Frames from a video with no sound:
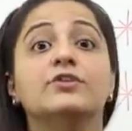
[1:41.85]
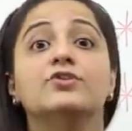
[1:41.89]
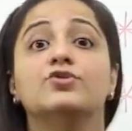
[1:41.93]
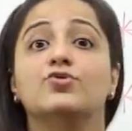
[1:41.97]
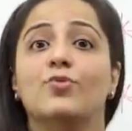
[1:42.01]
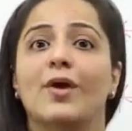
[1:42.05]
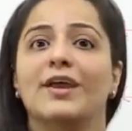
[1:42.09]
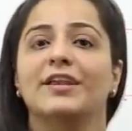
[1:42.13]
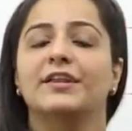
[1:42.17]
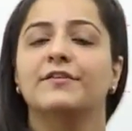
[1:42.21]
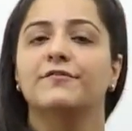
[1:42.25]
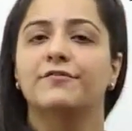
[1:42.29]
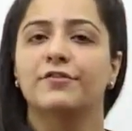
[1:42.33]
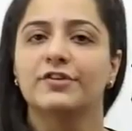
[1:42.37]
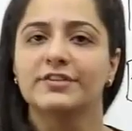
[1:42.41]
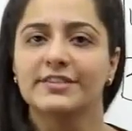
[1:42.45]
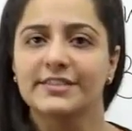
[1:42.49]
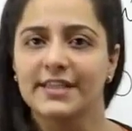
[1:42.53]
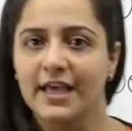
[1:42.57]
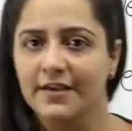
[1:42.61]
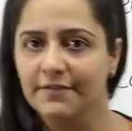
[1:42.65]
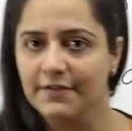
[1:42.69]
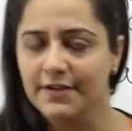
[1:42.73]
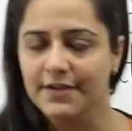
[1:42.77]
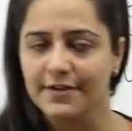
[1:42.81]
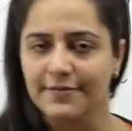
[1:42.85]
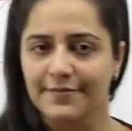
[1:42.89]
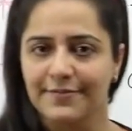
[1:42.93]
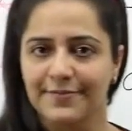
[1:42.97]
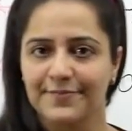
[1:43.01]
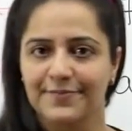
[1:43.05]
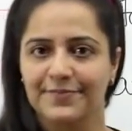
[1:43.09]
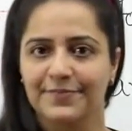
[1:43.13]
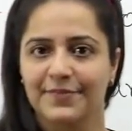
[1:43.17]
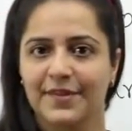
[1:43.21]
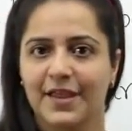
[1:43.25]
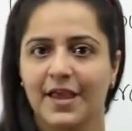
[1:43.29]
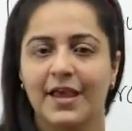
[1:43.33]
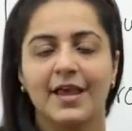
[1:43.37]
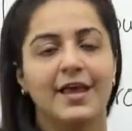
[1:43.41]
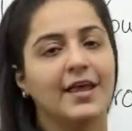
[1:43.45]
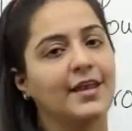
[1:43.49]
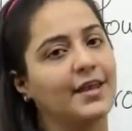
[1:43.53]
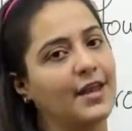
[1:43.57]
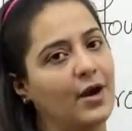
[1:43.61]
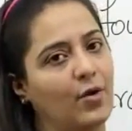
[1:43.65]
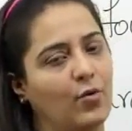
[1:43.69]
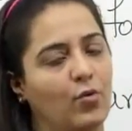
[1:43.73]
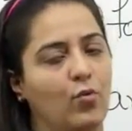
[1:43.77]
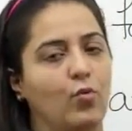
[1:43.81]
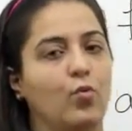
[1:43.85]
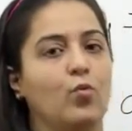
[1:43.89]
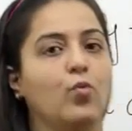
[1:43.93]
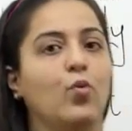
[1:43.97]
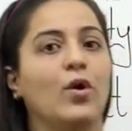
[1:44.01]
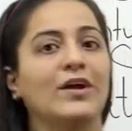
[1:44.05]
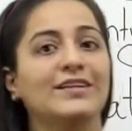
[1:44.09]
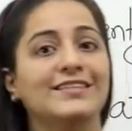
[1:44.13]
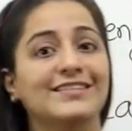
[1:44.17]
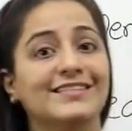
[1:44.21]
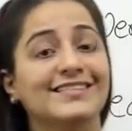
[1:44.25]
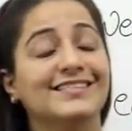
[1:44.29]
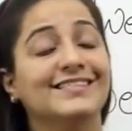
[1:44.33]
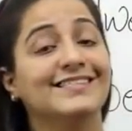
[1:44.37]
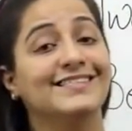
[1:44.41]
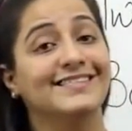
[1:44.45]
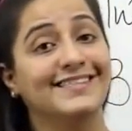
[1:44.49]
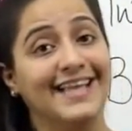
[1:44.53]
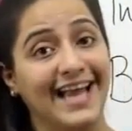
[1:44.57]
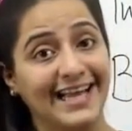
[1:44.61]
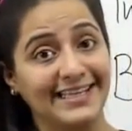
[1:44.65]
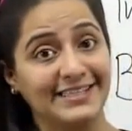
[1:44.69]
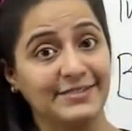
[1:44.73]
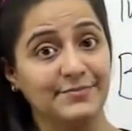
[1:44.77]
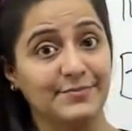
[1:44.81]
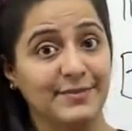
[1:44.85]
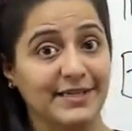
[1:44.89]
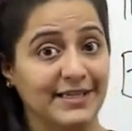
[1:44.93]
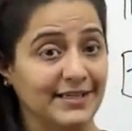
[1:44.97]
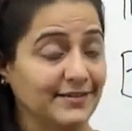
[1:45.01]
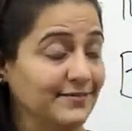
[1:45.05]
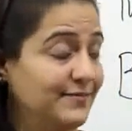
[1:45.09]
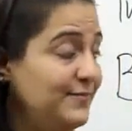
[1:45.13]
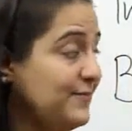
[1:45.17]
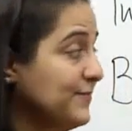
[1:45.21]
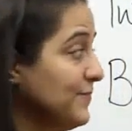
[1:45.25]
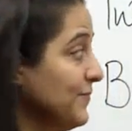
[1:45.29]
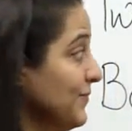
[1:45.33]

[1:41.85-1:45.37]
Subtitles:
24/7. Now, what does that mean?